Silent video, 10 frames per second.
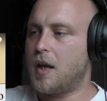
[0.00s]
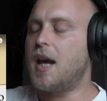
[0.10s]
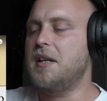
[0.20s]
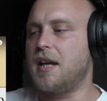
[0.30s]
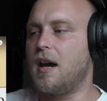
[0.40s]

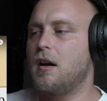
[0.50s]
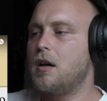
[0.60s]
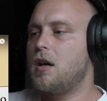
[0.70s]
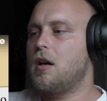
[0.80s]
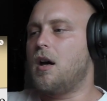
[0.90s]
And
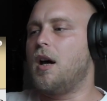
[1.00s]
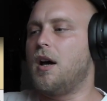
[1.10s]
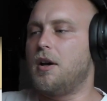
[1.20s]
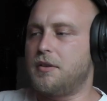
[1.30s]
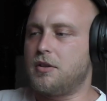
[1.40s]

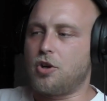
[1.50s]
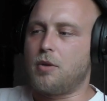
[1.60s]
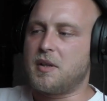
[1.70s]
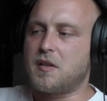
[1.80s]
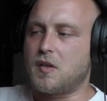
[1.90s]
the
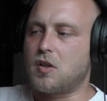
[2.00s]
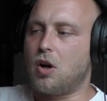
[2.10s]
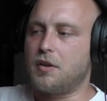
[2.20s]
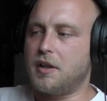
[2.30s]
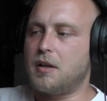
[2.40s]
Germans
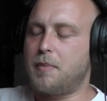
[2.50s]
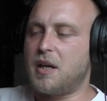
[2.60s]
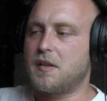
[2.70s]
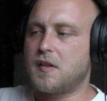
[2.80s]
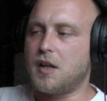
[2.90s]
installed the
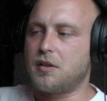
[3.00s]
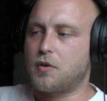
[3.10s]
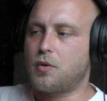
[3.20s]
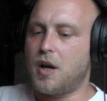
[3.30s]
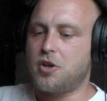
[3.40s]
independent state of
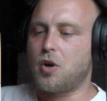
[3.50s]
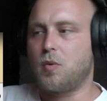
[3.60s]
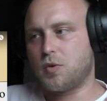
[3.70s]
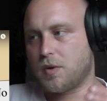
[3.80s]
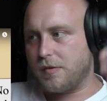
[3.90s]
Croatia,
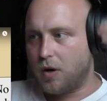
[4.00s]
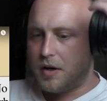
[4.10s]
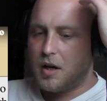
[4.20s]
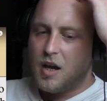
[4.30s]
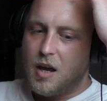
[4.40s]
which was
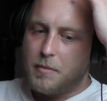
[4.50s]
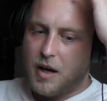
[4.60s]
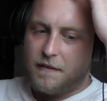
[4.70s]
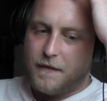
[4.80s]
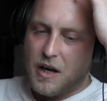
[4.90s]
run by
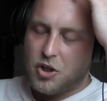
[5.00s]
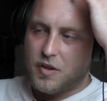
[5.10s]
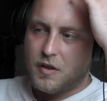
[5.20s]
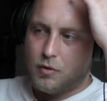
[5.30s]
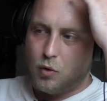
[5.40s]
a
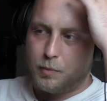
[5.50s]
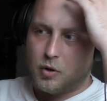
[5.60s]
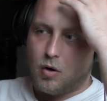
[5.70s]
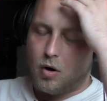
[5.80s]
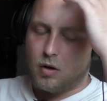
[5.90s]
fascist group
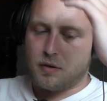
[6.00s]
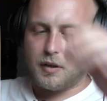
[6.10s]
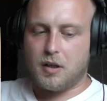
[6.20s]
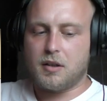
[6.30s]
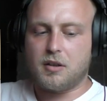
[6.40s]
called
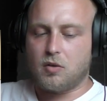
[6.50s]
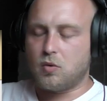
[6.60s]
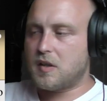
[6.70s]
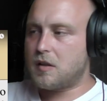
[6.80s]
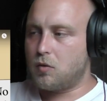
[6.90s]

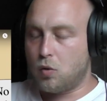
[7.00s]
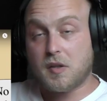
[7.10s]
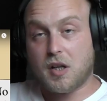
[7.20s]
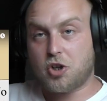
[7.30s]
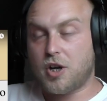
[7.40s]
the
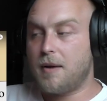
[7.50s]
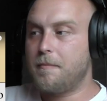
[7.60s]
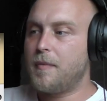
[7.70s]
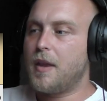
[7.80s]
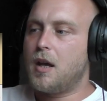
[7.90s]
Ustaša,
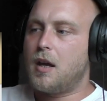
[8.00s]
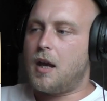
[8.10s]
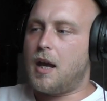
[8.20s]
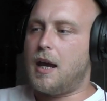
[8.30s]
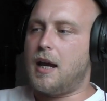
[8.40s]

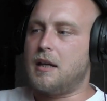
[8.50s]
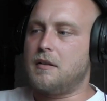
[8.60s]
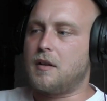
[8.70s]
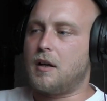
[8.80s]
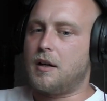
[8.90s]

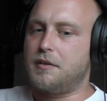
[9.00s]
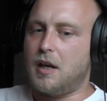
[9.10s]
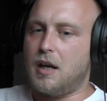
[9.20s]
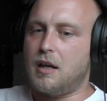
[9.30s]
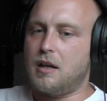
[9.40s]
and
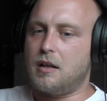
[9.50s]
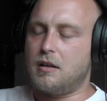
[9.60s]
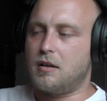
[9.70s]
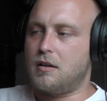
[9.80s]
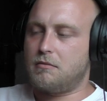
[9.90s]
they
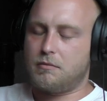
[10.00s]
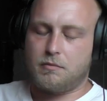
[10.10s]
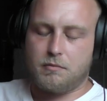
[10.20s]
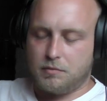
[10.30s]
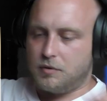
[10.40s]

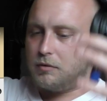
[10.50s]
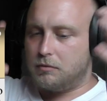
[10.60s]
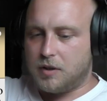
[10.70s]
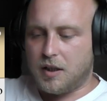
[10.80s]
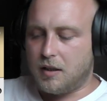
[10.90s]

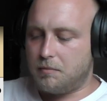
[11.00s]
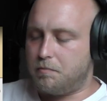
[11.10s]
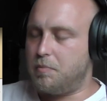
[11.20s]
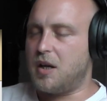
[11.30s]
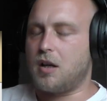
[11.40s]
did
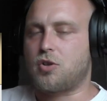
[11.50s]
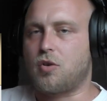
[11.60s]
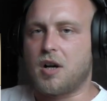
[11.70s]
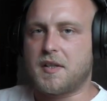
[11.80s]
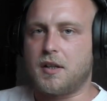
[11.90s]
big
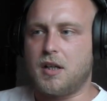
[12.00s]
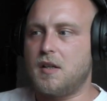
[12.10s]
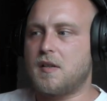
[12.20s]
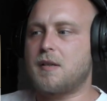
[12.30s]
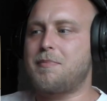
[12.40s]

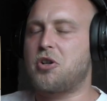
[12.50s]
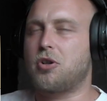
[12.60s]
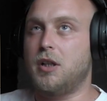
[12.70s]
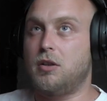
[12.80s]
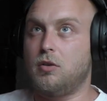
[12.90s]
atrocities,
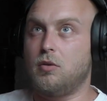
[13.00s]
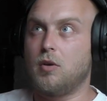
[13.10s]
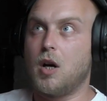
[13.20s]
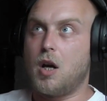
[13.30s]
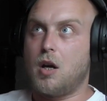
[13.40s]
especially
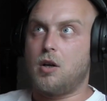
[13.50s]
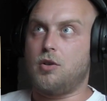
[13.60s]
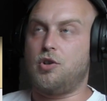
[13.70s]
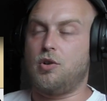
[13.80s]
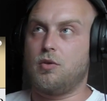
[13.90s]
to
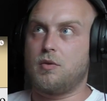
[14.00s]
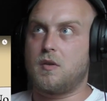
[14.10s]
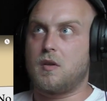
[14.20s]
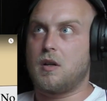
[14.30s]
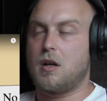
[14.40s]

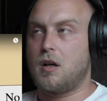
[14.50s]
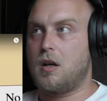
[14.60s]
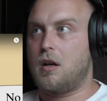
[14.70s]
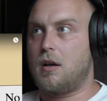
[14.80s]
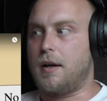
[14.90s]
Jews,
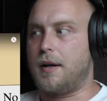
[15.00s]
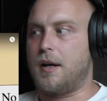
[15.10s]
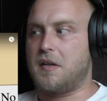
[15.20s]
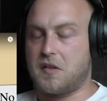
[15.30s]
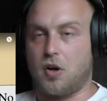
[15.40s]

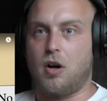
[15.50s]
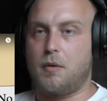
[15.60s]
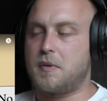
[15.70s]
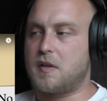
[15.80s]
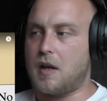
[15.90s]

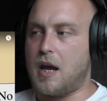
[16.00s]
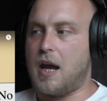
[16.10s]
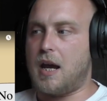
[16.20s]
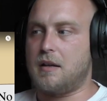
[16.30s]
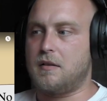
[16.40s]
Serbs,
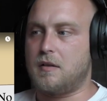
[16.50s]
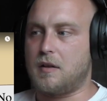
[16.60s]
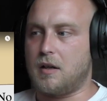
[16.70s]
and